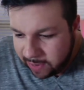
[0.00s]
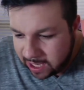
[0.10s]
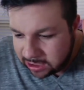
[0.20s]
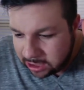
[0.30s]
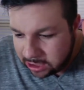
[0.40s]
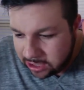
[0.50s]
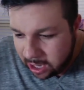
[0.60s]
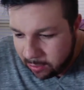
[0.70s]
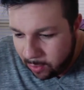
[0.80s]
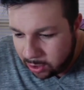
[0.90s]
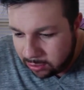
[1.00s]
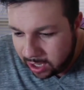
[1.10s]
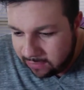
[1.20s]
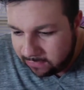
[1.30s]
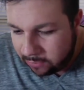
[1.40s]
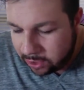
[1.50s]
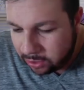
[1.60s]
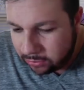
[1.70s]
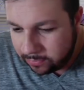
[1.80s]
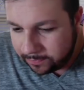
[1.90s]
Patterson is now a moderator for
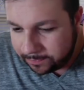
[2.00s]
you.